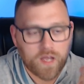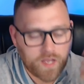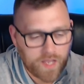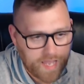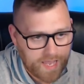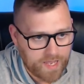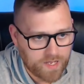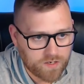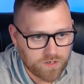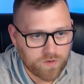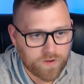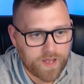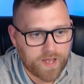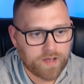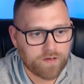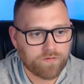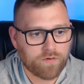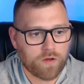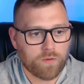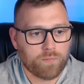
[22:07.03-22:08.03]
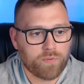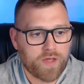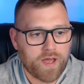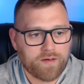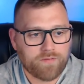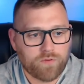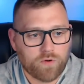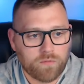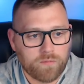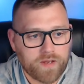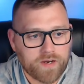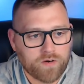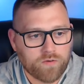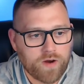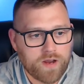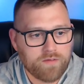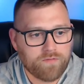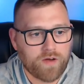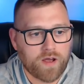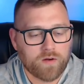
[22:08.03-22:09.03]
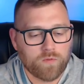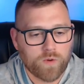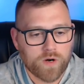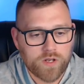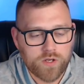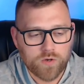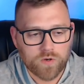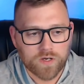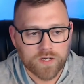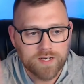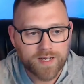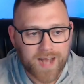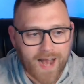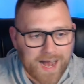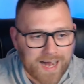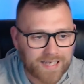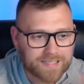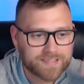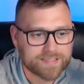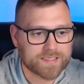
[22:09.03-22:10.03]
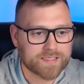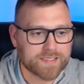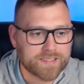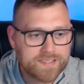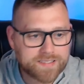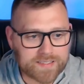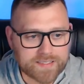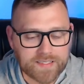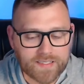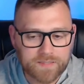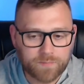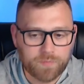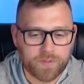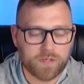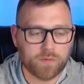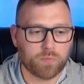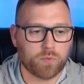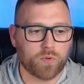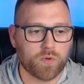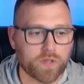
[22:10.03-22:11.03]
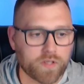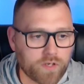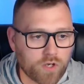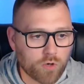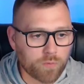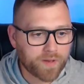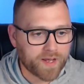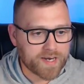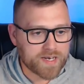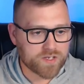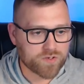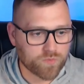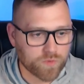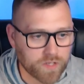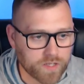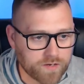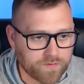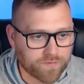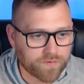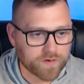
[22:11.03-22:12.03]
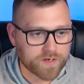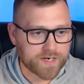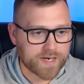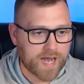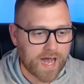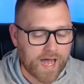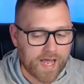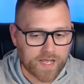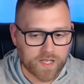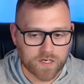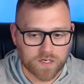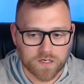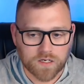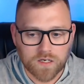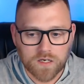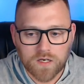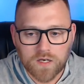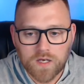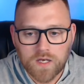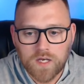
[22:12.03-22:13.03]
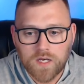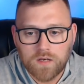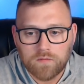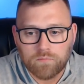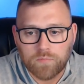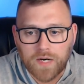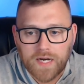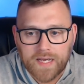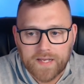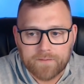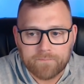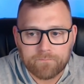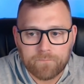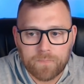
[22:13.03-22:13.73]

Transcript: and you have a platform like Grapevine where you can constantly see people and nobody's really forgotten. But